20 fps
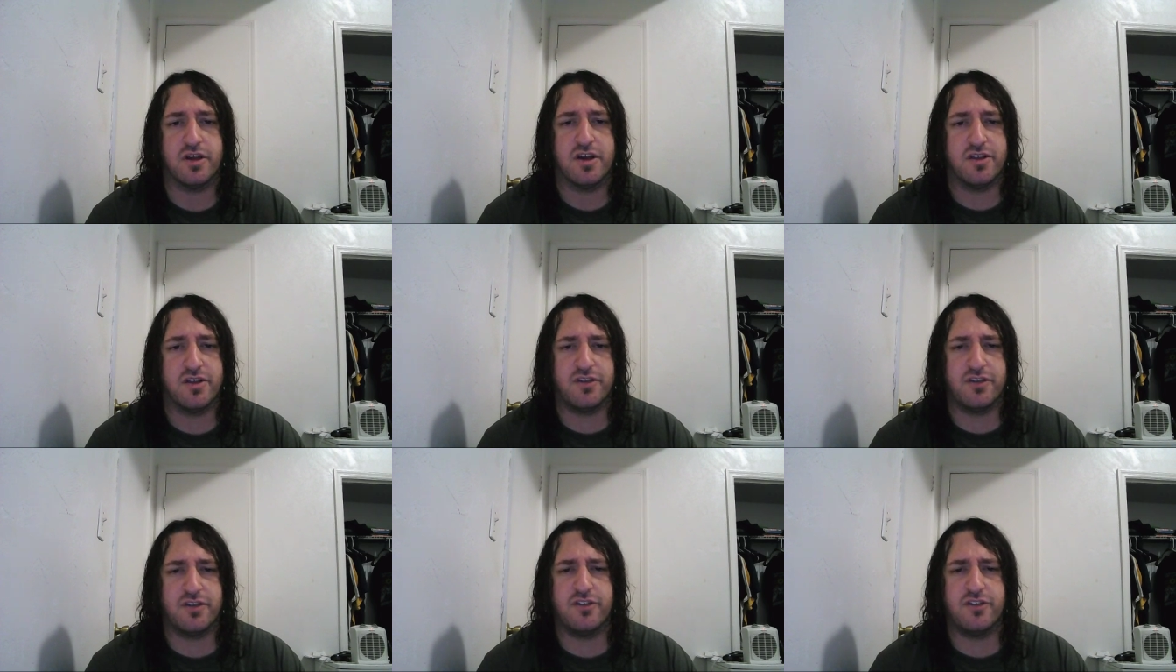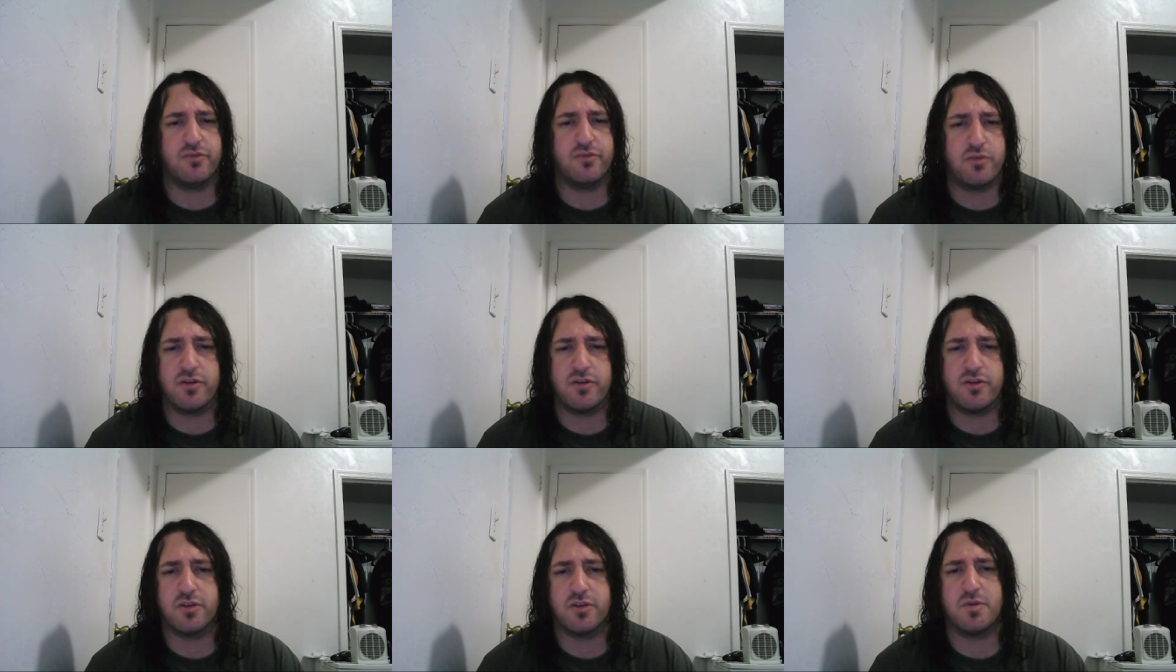This is
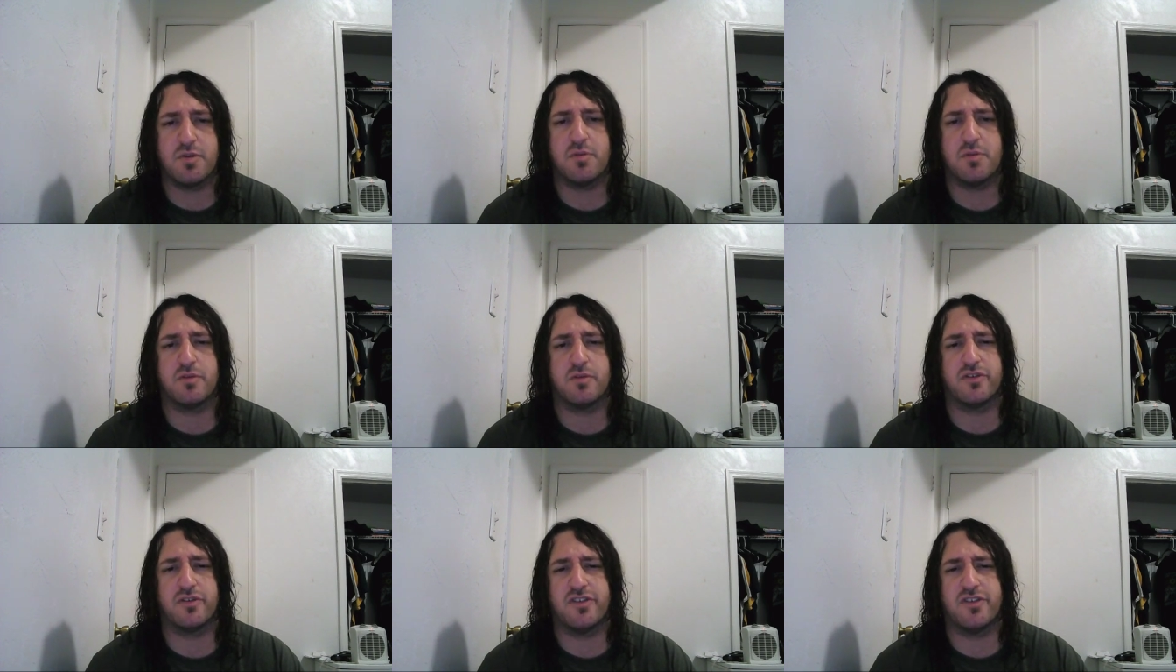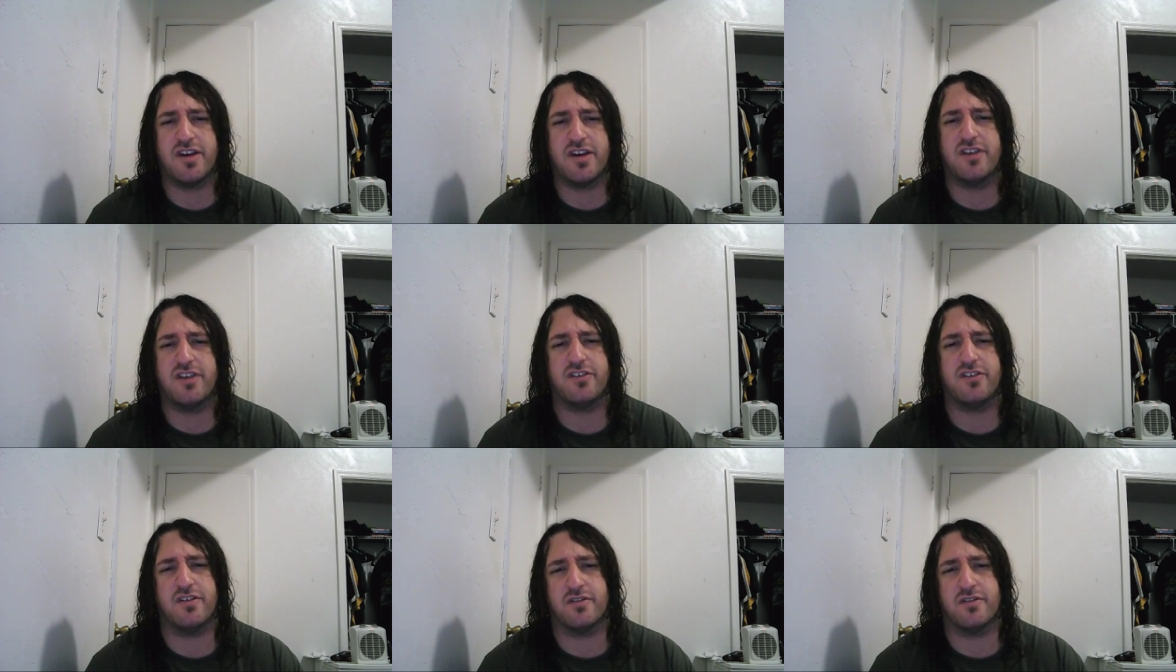ruining people's
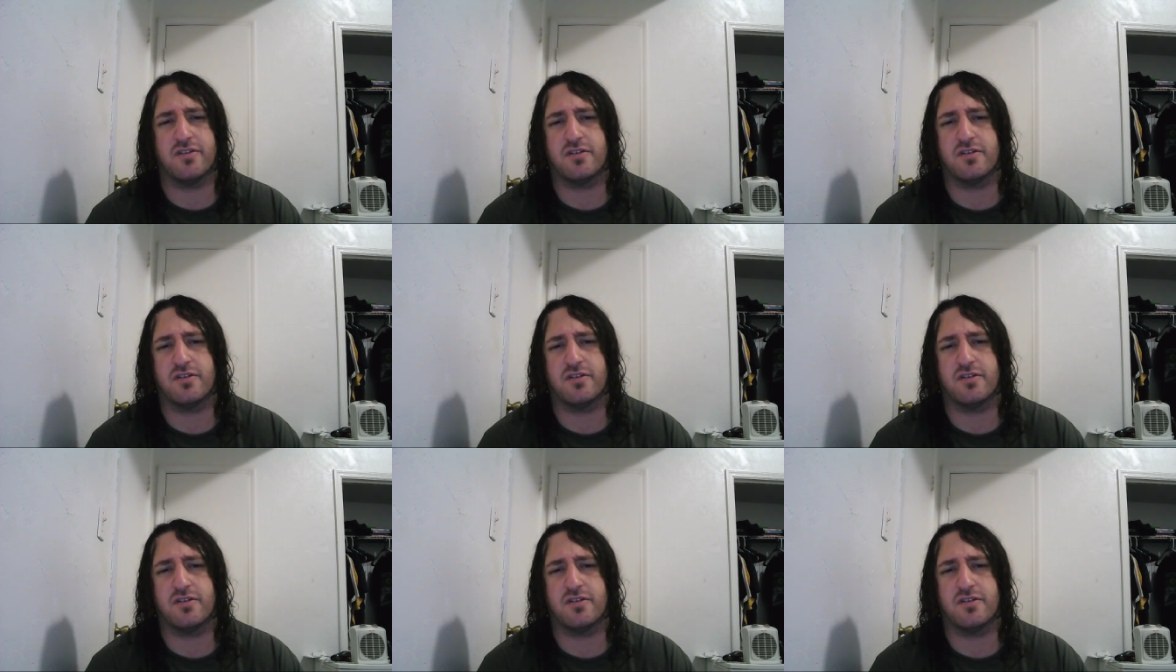days here.